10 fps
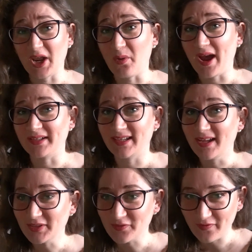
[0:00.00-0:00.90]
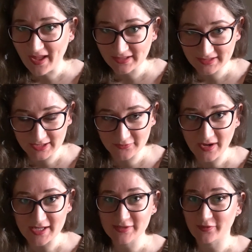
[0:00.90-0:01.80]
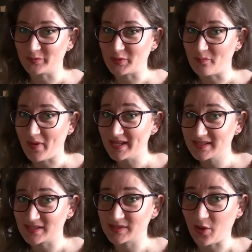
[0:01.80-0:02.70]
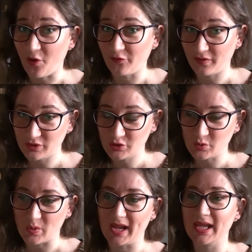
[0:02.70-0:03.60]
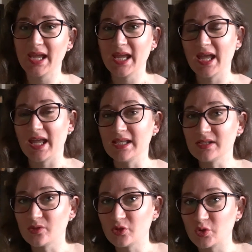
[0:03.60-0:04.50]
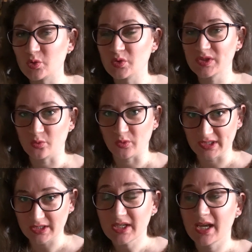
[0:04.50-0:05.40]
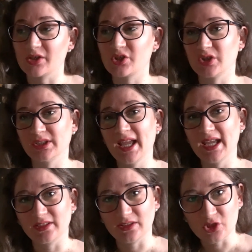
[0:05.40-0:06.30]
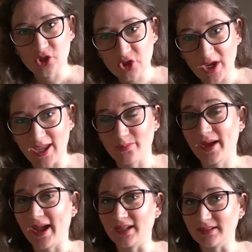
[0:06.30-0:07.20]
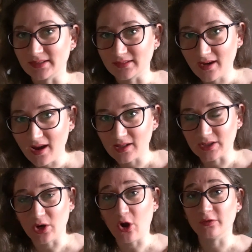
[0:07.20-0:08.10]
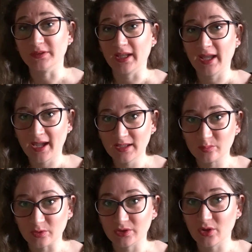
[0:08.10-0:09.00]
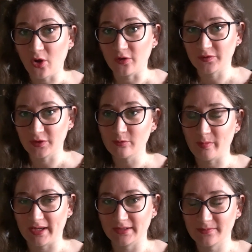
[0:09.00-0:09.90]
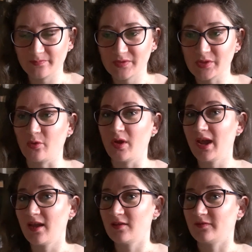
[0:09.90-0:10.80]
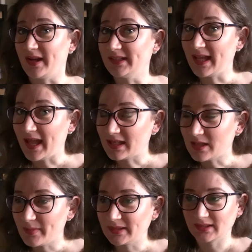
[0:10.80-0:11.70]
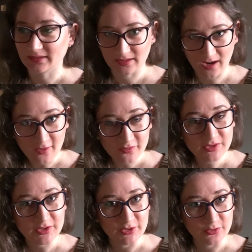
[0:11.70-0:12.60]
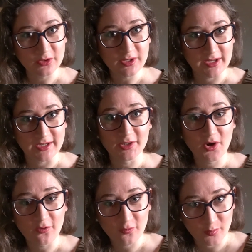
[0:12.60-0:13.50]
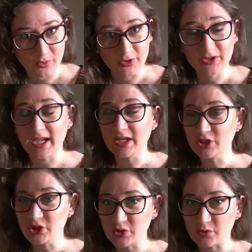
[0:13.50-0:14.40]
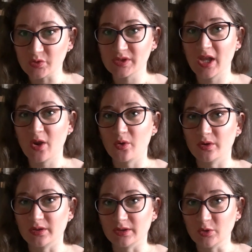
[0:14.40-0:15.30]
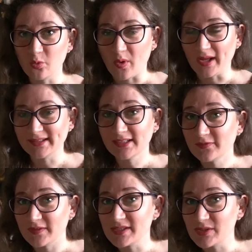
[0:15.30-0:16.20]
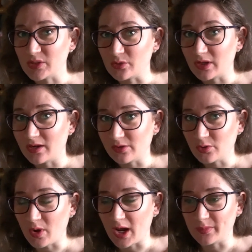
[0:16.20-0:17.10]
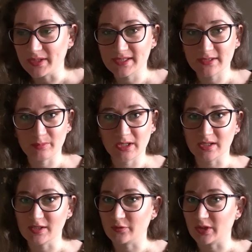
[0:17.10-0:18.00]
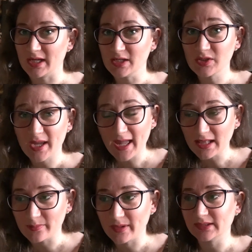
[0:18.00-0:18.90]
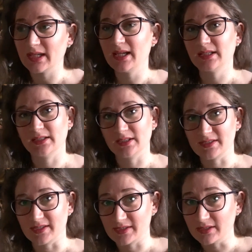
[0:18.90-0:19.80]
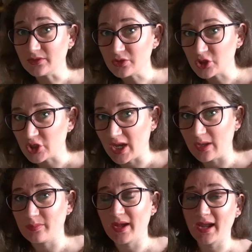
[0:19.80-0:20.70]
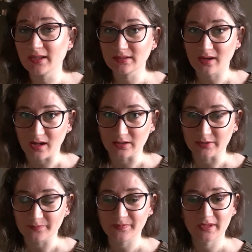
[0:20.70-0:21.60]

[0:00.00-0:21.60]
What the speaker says: Now, another valid advice from the masters of Feng Shui is to choose with attention the shape and the color of the headboard of your bed. So, find the element that governs your year of birth and choose the one that fits your requirements, because for each element there is a certain shape and color.